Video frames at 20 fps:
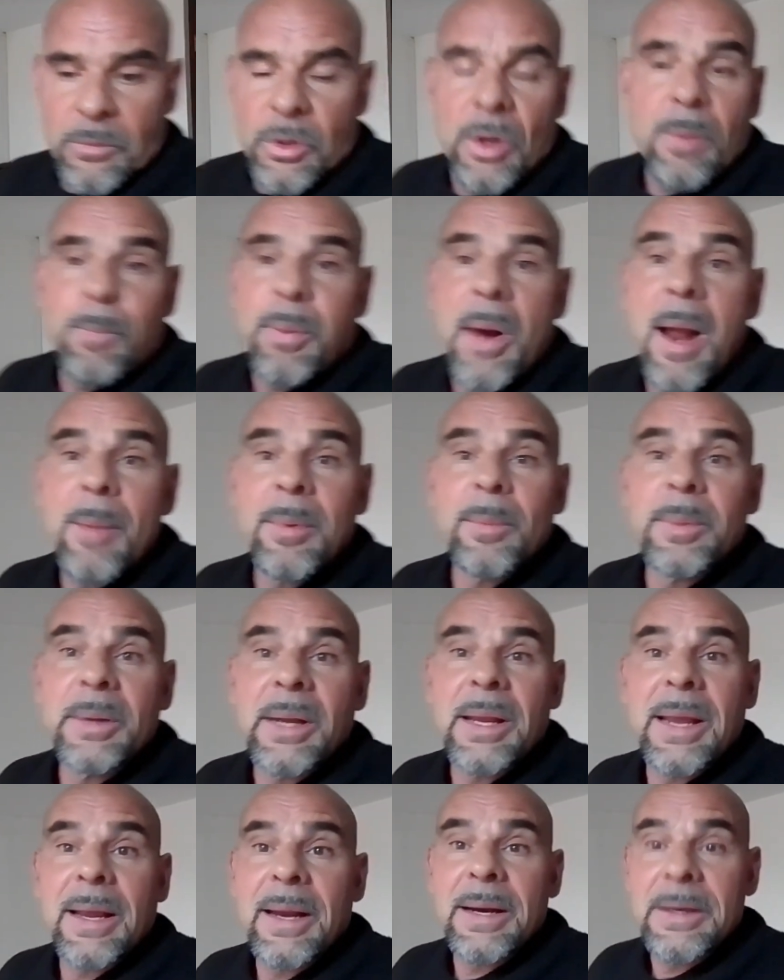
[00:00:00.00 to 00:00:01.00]
could probably
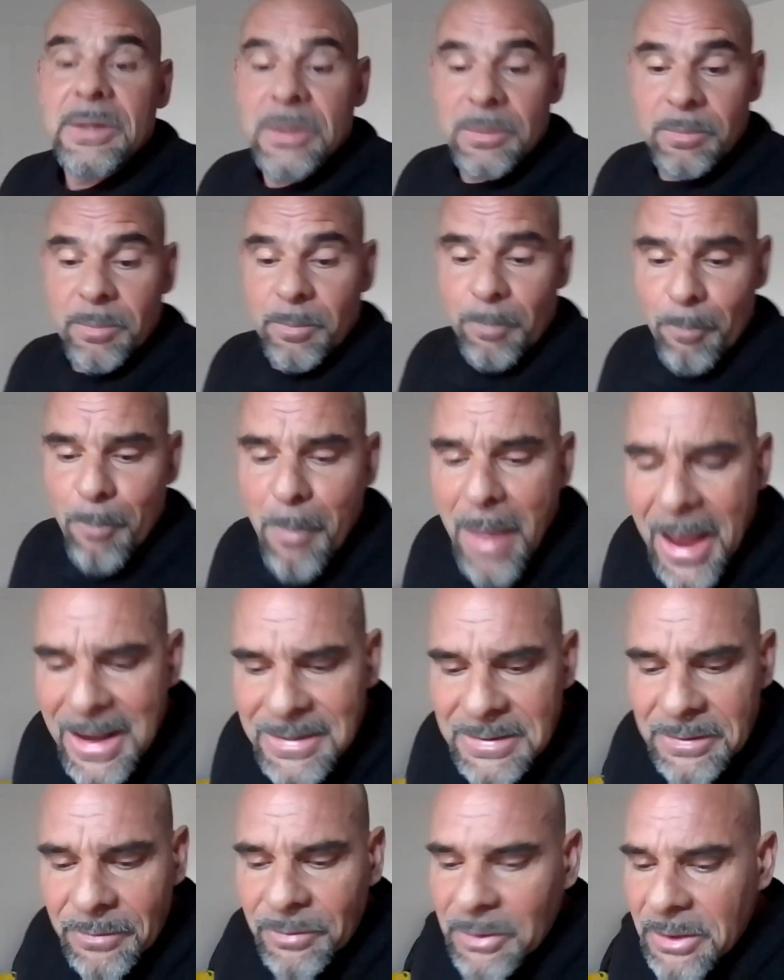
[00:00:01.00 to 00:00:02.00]
get as
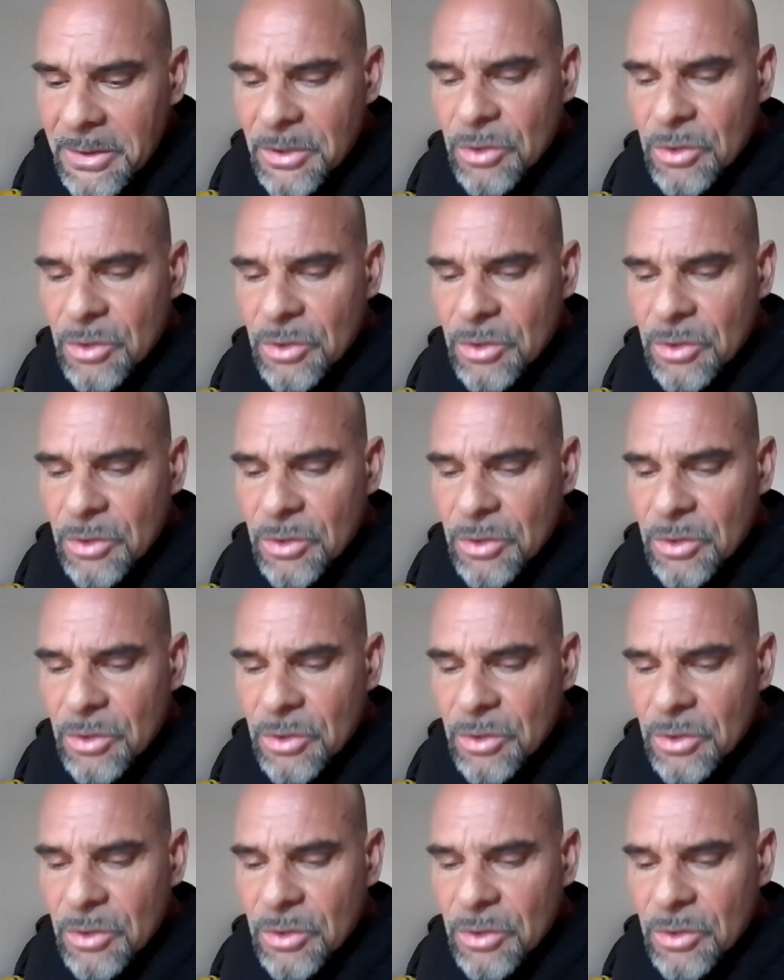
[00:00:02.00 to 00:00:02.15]
massively